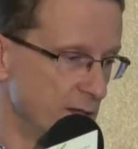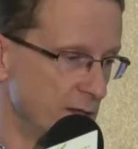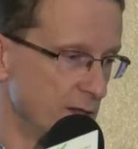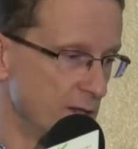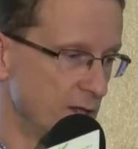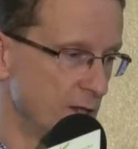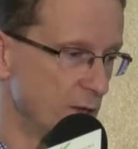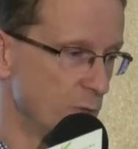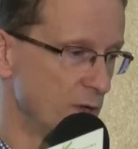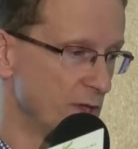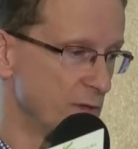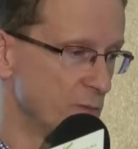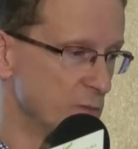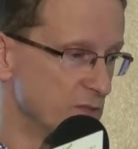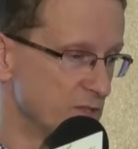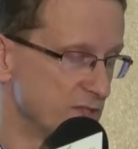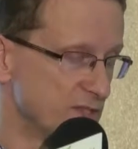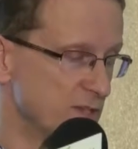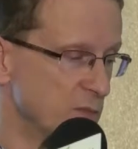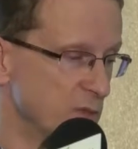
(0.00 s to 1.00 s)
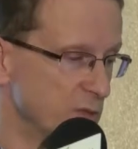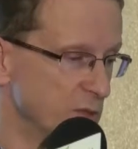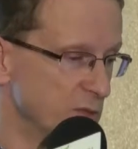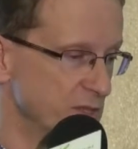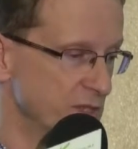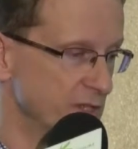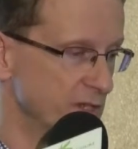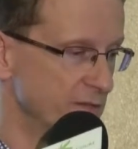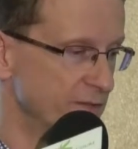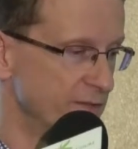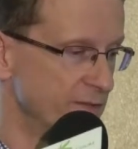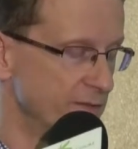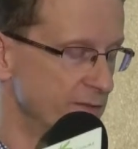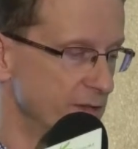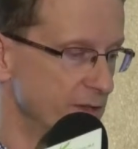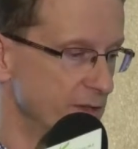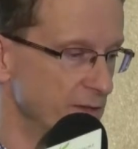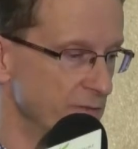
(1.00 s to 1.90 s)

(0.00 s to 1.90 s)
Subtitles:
where there simply weren't enough